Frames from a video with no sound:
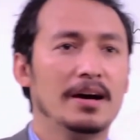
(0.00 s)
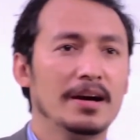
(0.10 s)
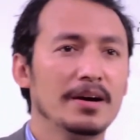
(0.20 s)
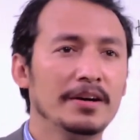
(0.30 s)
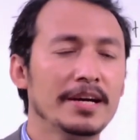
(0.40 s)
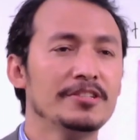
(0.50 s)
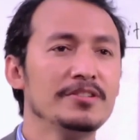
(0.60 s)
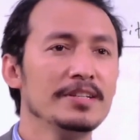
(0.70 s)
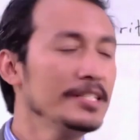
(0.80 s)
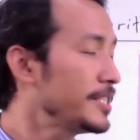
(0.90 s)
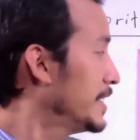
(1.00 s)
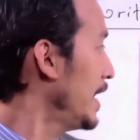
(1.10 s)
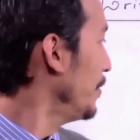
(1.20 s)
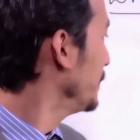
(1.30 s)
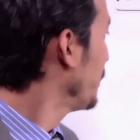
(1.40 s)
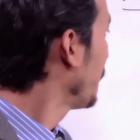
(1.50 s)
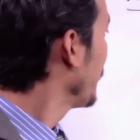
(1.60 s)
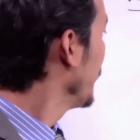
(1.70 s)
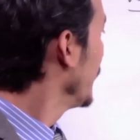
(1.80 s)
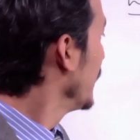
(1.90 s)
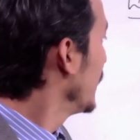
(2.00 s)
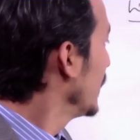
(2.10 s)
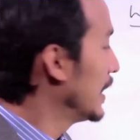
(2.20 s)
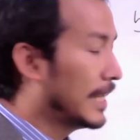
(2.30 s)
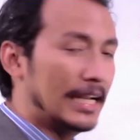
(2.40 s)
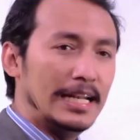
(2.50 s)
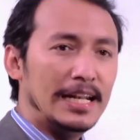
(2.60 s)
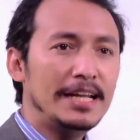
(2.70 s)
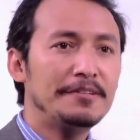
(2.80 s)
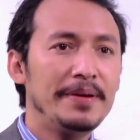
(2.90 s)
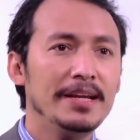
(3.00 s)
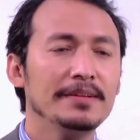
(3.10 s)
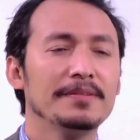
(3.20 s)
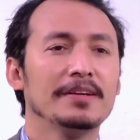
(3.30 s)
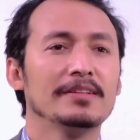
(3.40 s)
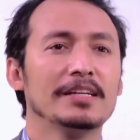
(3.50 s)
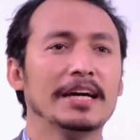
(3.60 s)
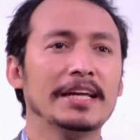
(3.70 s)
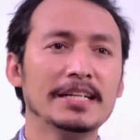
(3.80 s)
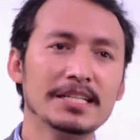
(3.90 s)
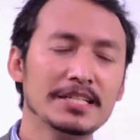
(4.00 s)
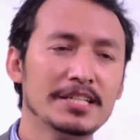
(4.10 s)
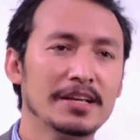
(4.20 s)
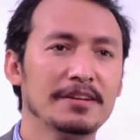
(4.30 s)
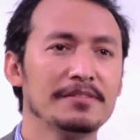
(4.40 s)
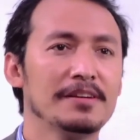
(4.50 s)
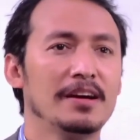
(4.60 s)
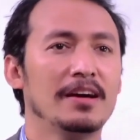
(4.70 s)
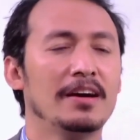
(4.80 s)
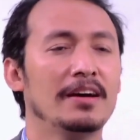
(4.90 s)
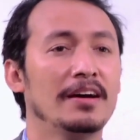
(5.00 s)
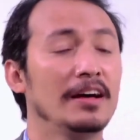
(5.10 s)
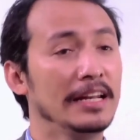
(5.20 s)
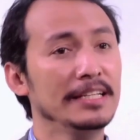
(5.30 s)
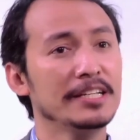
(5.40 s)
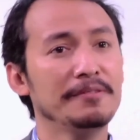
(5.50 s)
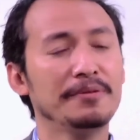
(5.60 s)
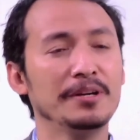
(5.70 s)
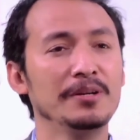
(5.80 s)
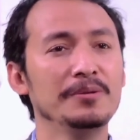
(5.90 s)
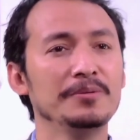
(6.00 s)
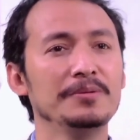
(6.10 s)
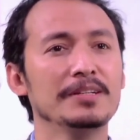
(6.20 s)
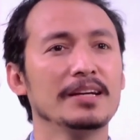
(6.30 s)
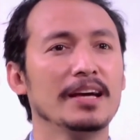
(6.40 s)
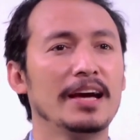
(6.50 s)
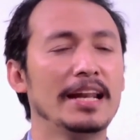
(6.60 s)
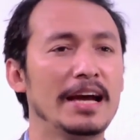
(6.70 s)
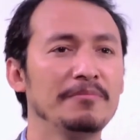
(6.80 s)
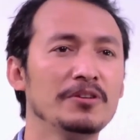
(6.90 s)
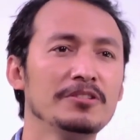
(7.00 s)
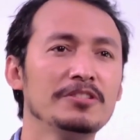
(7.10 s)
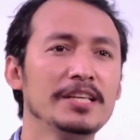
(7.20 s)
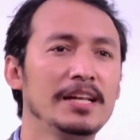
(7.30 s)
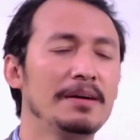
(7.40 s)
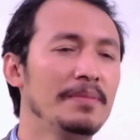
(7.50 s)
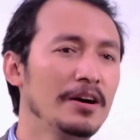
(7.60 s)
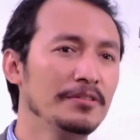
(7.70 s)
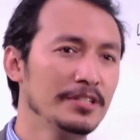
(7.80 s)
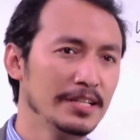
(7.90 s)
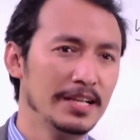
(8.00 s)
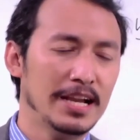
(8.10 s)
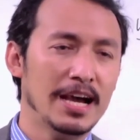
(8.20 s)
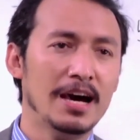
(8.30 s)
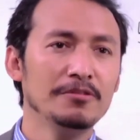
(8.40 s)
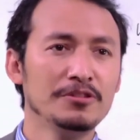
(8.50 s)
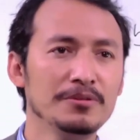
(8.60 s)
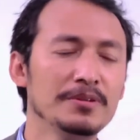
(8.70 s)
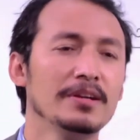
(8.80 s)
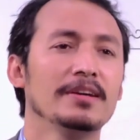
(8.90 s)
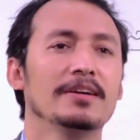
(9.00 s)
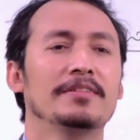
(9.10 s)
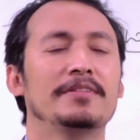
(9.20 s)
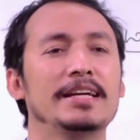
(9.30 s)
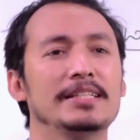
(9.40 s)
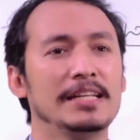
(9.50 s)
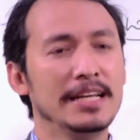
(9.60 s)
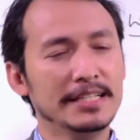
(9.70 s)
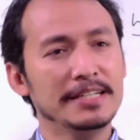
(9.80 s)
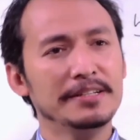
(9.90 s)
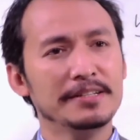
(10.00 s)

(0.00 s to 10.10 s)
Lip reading: Okay, students, now let me read it a letter for you, and I'm going to tell about how to write a letter